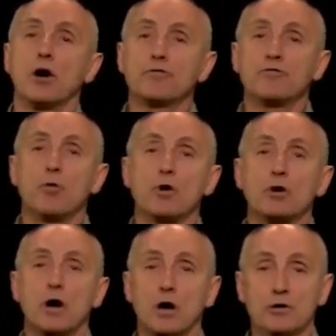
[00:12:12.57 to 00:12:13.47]
and
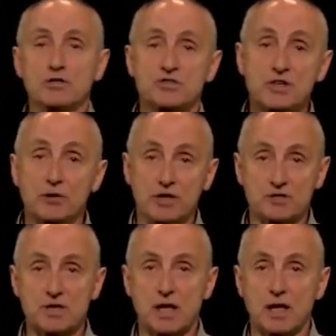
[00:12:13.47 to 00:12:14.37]
R4 are in
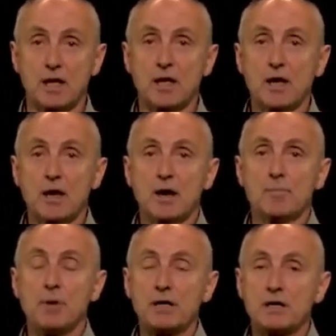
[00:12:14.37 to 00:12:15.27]
series?
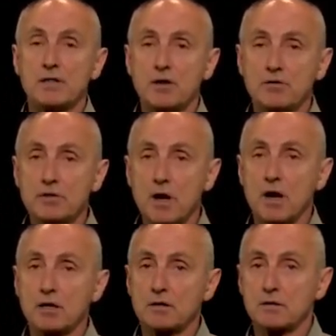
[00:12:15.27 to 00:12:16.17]
But they're
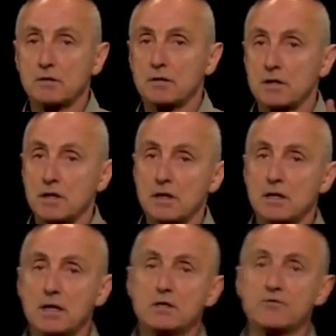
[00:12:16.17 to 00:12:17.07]
not
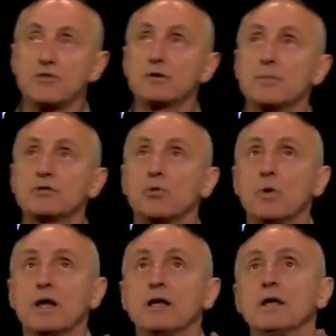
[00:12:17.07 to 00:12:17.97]
in the
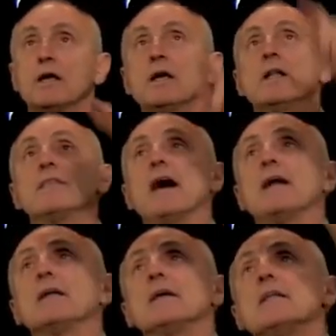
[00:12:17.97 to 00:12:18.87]
fundamental way
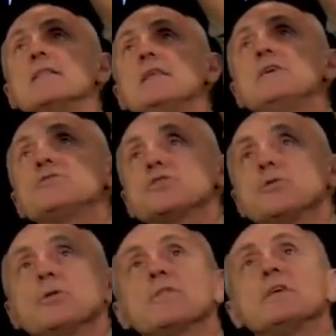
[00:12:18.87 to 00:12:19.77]
that these
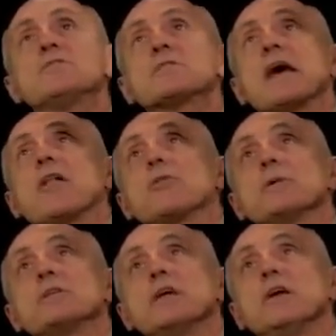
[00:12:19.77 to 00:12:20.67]
two, this
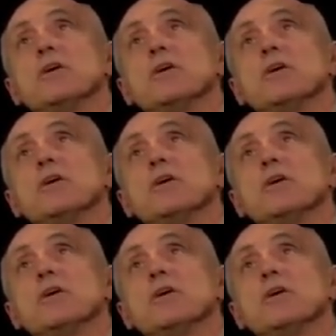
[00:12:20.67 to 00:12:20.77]
element